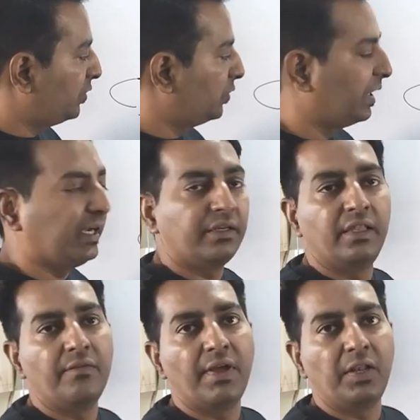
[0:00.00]
to get
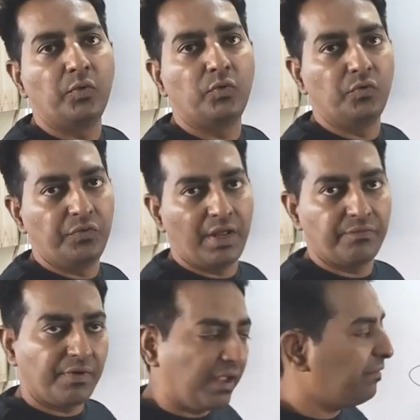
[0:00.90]
the value
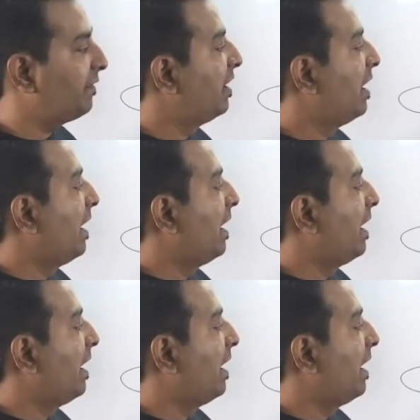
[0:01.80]
255,